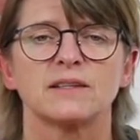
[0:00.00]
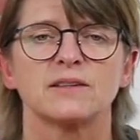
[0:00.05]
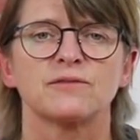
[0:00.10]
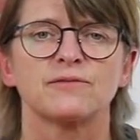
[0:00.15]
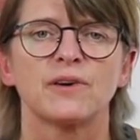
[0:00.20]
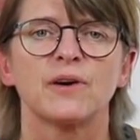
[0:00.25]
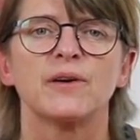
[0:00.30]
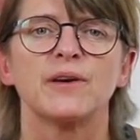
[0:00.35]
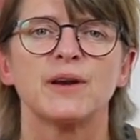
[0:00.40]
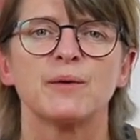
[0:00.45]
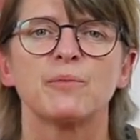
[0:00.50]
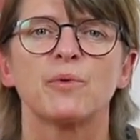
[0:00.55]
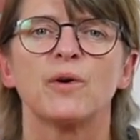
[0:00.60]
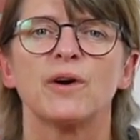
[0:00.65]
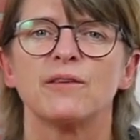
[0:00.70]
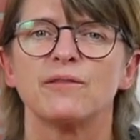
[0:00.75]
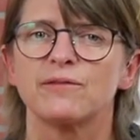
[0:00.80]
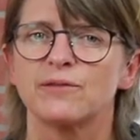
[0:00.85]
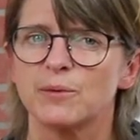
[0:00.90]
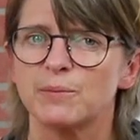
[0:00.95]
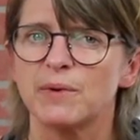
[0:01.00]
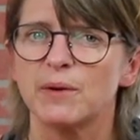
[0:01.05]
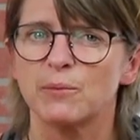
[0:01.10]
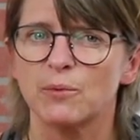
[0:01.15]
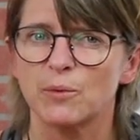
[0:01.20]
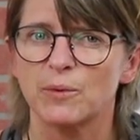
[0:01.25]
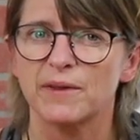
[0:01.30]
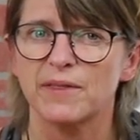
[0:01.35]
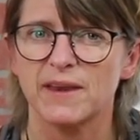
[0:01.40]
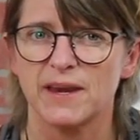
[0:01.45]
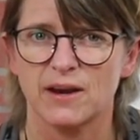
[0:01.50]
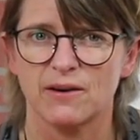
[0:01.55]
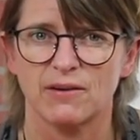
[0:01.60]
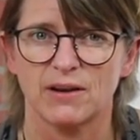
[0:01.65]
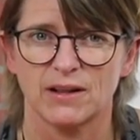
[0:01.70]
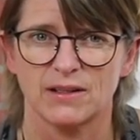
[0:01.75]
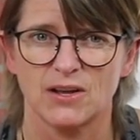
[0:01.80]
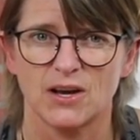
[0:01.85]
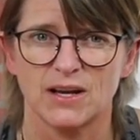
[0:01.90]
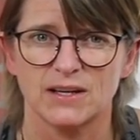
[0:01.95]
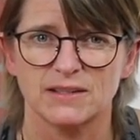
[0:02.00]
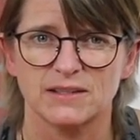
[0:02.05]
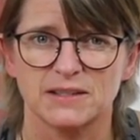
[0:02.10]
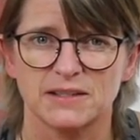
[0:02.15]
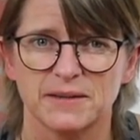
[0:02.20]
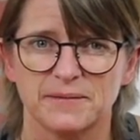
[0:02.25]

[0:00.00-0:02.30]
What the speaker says: It's very important for people with hearing loss.